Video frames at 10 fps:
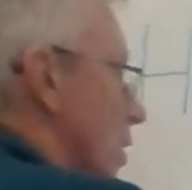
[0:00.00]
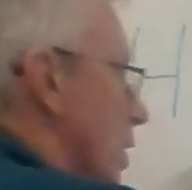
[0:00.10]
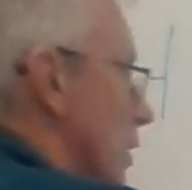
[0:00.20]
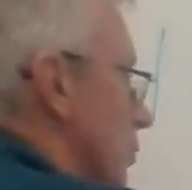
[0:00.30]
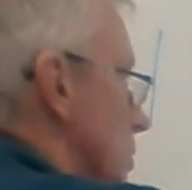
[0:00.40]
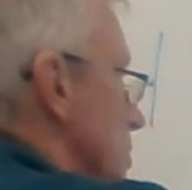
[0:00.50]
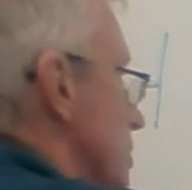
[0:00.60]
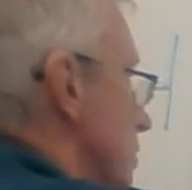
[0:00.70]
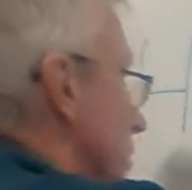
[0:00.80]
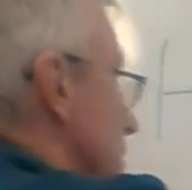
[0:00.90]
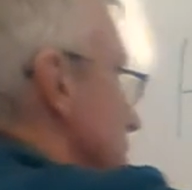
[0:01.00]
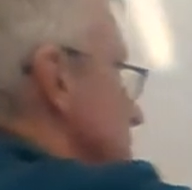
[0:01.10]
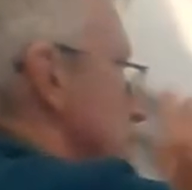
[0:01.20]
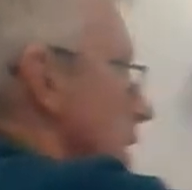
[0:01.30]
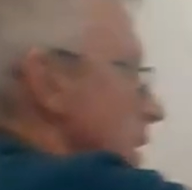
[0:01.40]
line, or just the very
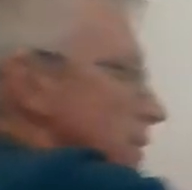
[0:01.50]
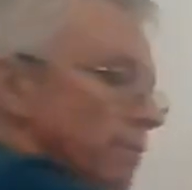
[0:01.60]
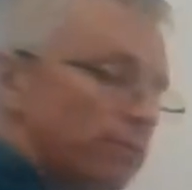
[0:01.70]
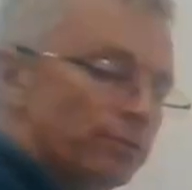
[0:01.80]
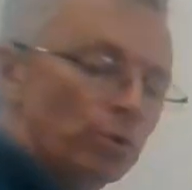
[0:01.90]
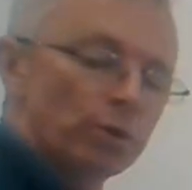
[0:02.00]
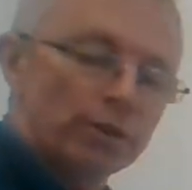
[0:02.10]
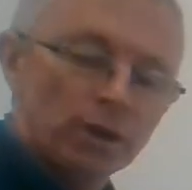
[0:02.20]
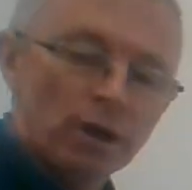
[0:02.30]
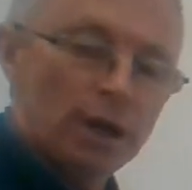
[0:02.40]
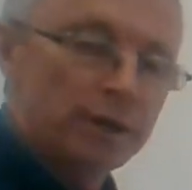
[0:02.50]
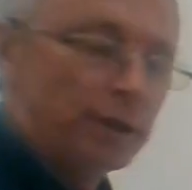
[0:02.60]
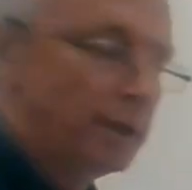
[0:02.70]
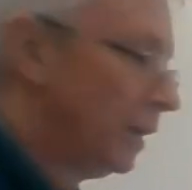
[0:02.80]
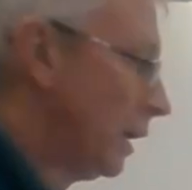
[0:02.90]
start of the fourth line,